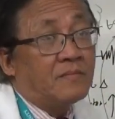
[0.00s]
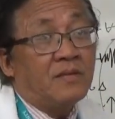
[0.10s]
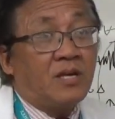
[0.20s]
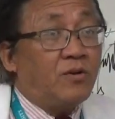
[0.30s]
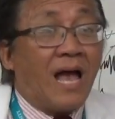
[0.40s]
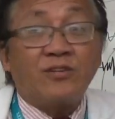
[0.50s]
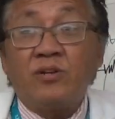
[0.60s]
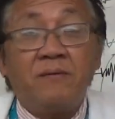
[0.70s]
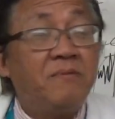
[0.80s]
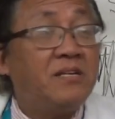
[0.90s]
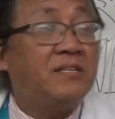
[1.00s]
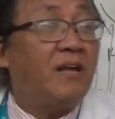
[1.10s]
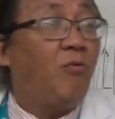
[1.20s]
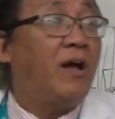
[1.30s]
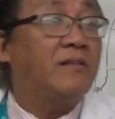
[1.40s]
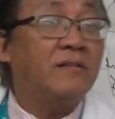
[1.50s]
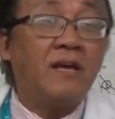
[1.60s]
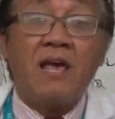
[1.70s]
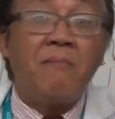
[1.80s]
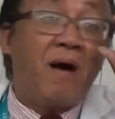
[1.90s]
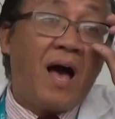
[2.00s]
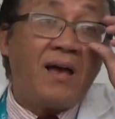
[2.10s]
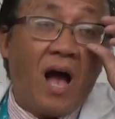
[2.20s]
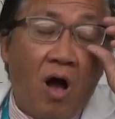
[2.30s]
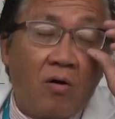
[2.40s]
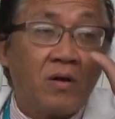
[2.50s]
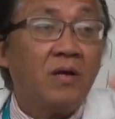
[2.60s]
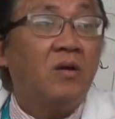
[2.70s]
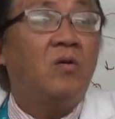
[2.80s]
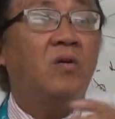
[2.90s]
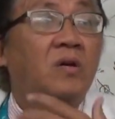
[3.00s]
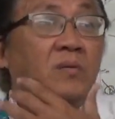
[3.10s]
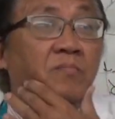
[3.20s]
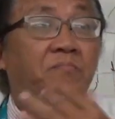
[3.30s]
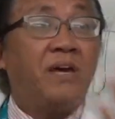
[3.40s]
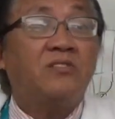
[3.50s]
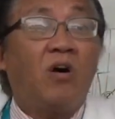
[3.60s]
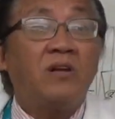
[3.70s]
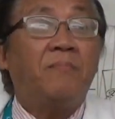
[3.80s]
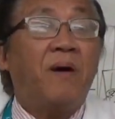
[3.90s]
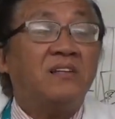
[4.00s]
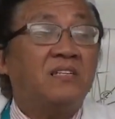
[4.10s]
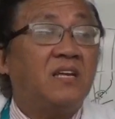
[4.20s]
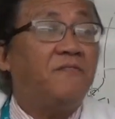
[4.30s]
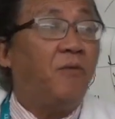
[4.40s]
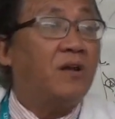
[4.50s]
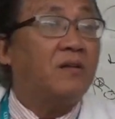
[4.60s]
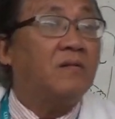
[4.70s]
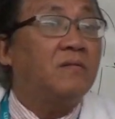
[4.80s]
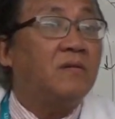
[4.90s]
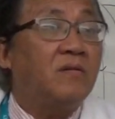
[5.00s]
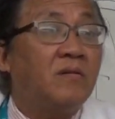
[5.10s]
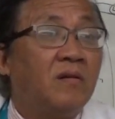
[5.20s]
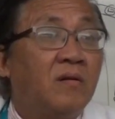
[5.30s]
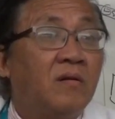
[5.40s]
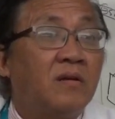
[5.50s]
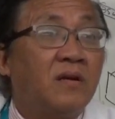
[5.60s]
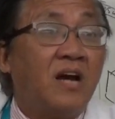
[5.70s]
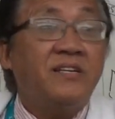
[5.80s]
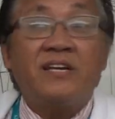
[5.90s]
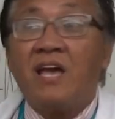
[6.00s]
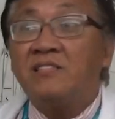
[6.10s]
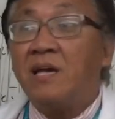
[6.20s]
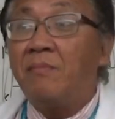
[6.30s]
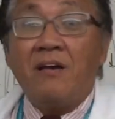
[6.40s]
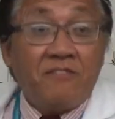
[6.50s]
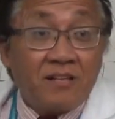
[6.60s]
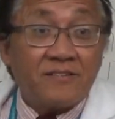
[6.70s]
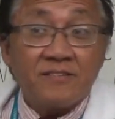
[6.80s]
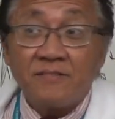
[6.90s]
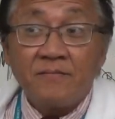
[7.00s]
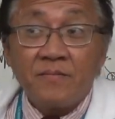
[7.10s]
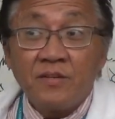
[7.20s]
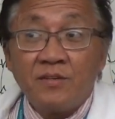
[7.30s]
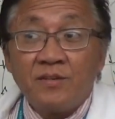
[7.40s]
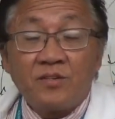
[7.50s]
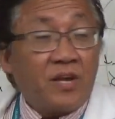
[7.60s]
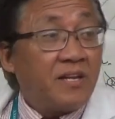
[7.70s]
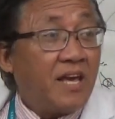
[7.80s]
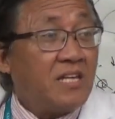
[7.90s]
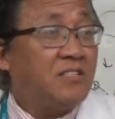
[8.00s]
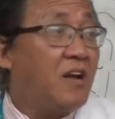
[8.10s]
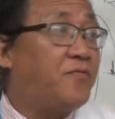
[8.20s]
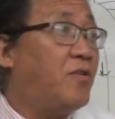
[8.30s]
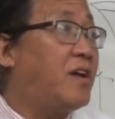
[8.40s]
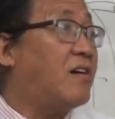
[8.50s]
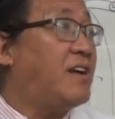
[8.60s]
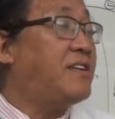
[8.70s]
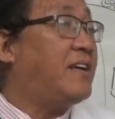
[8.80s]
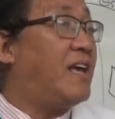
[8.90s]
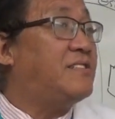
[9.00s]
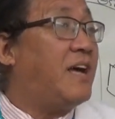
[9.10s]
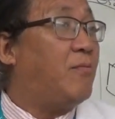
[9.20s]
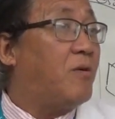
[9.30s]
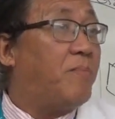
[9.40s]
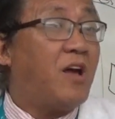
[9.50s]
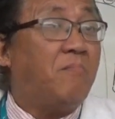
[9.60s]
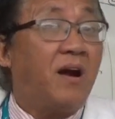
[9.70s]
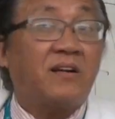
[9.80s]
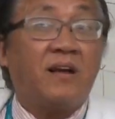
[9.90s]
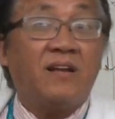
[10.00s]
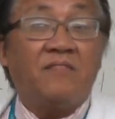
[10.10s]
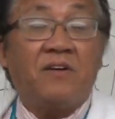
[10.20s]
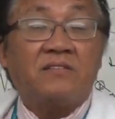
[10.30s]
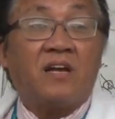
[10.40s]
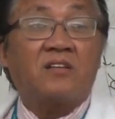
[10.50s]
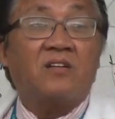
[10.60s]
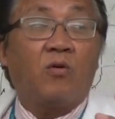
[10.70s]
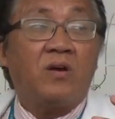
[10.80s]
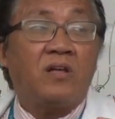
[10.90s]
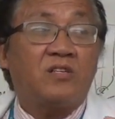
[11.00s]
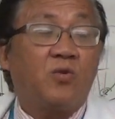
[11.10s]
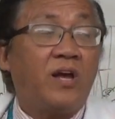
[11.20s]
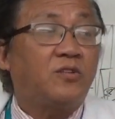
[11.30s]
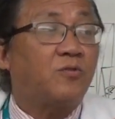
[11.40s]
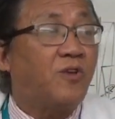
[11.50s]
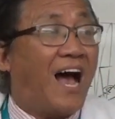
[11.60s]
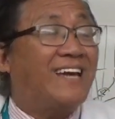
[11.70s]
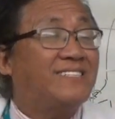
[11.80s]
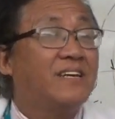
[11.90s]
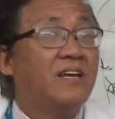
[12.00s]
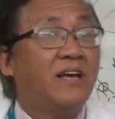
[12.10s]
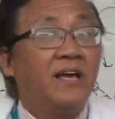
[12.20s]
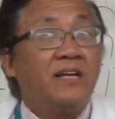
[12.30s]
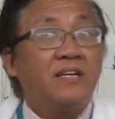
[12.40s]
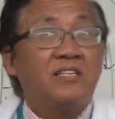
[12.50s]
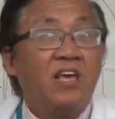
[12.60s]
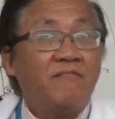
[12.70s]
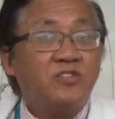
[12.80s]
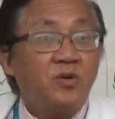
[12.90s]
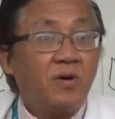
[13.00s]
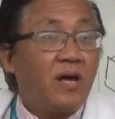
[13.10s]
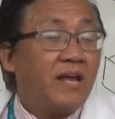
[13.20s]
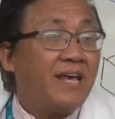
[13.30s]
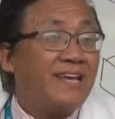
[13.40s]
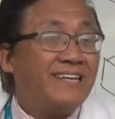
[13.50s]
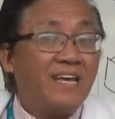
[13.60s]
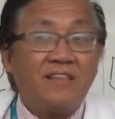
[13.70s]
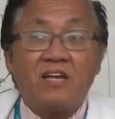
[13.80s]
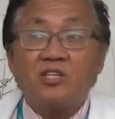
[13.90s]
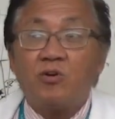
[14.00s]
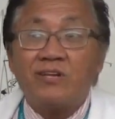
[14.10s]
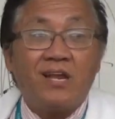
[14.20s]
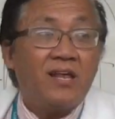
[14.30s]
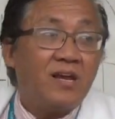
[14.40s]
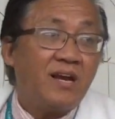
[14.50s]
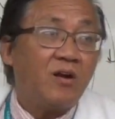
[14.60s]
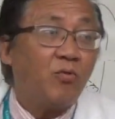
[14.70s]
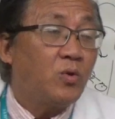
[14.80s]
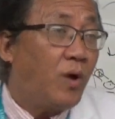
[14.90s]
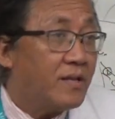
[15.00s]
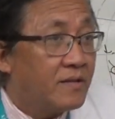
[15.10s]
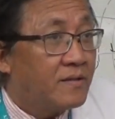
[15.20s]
it could actually be still what? An MI. How? Based on the positive what? Cardiac enzyme levels. So it is therefore the cardiac enzyme or biomarker level that it's going to rise that gives you an idea that you're dealing here with what?